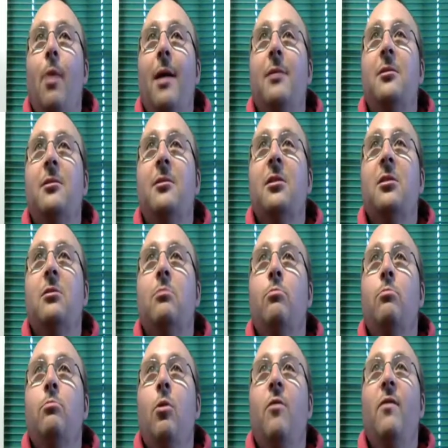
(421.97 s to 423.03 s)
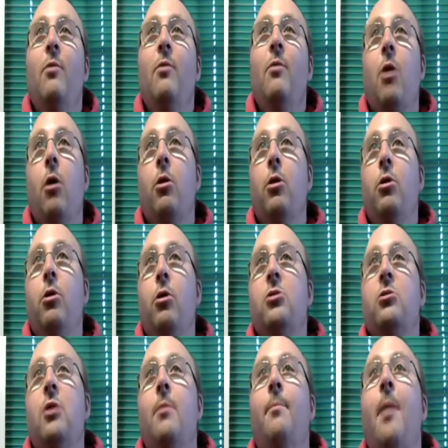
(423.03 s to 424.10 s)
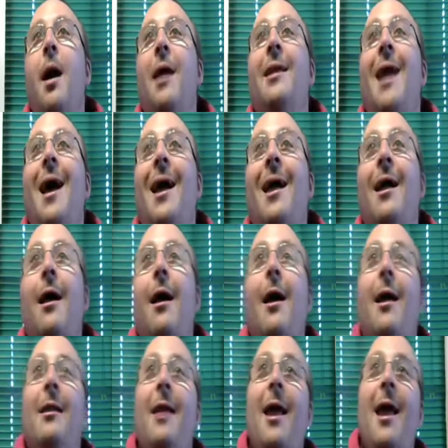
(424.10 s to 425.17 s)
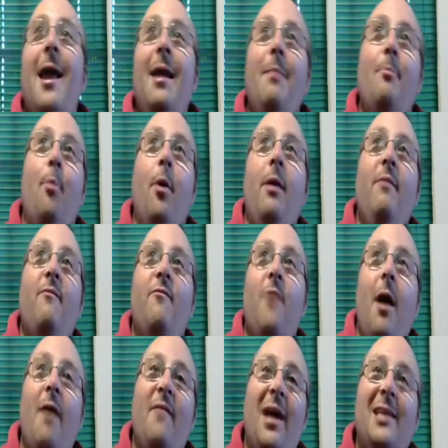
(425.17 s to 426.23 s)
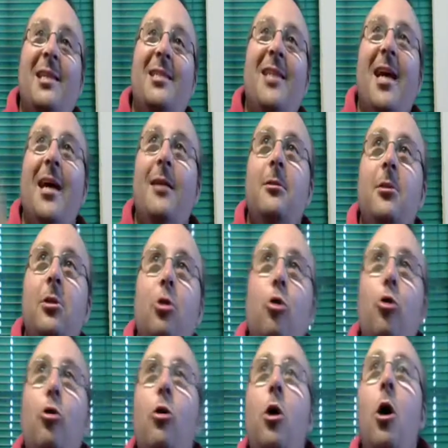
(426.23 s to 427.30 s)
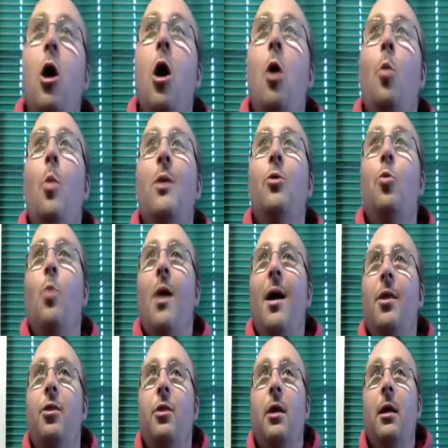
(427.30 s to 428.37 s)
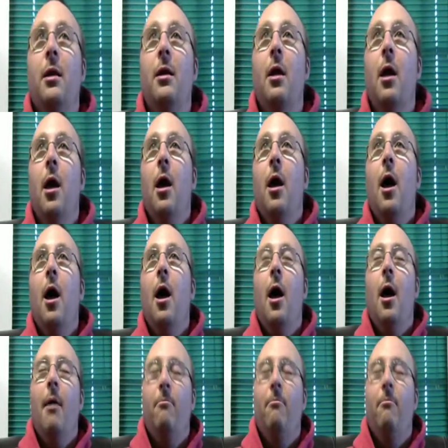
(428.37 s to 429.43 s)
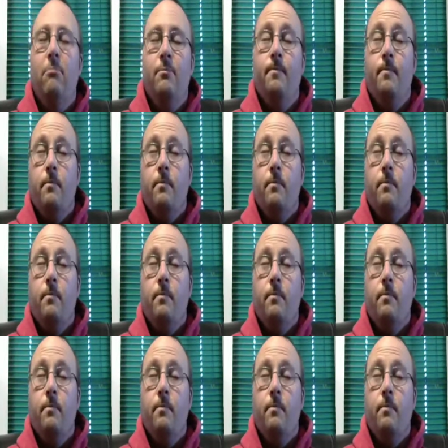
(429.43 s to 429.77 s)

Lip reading: rates this movie with all the users combined at an 8.5 out of 10 score. What do I think? I'm